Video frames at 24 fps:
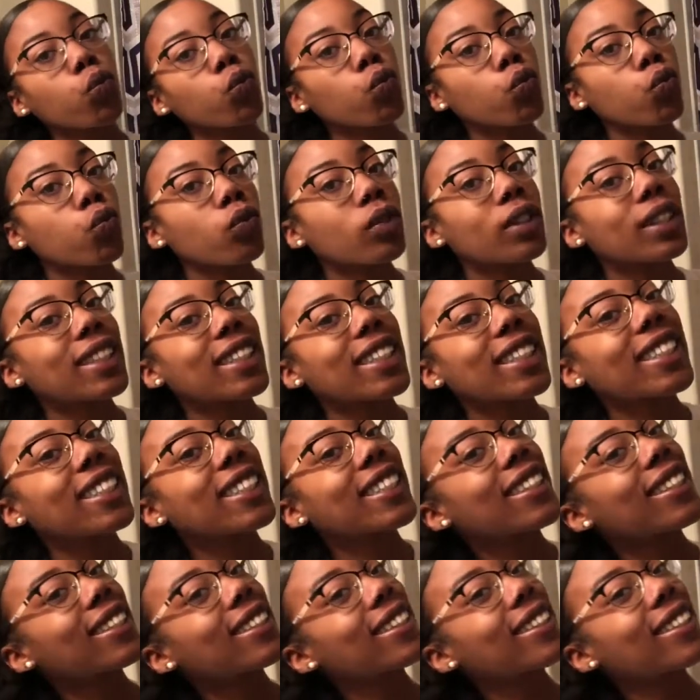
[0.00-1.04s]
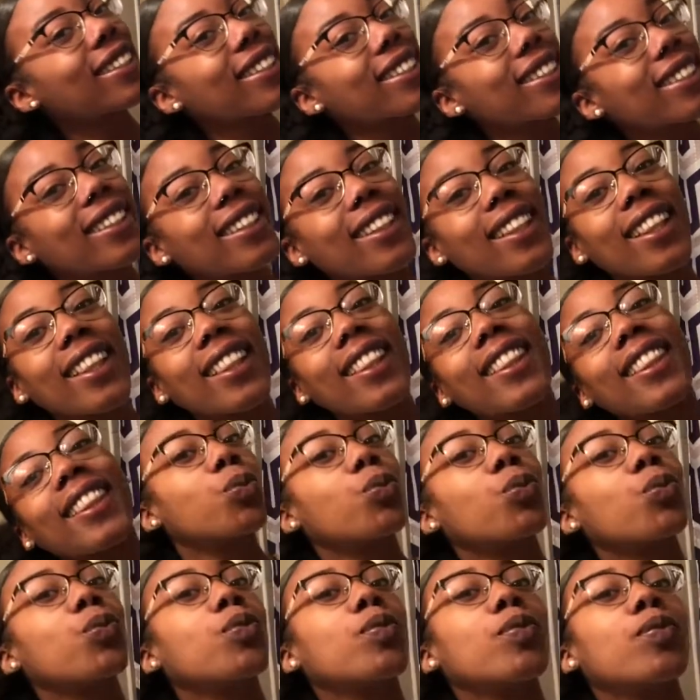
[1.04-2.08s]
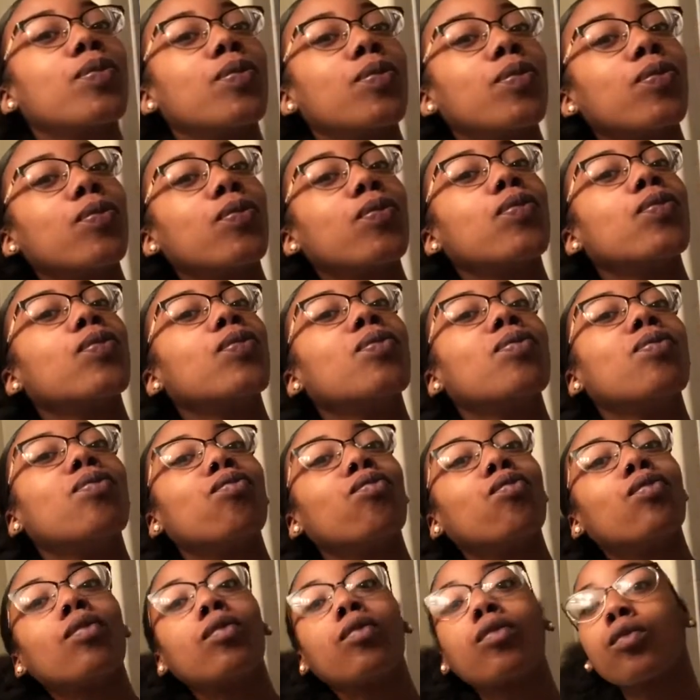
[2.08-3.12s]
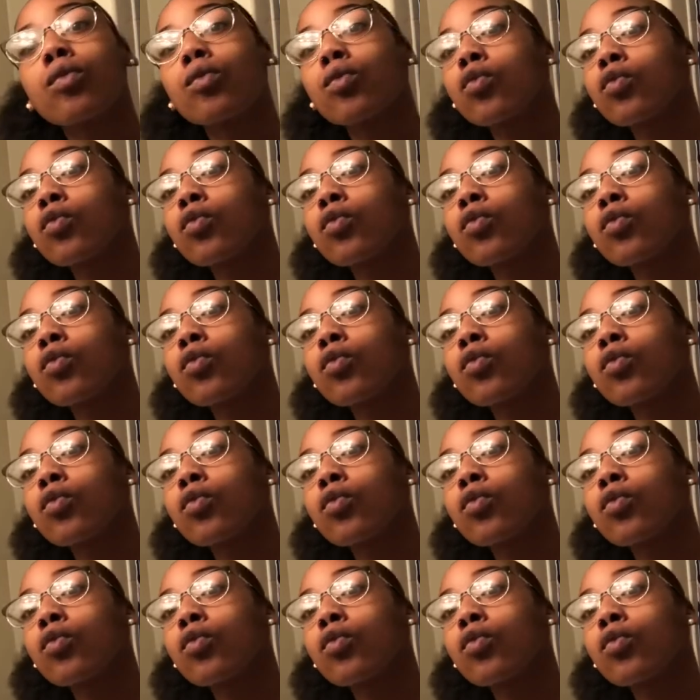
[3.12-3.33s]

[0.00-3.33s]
I hope y'all can achieve this look. Thank y'all for watching.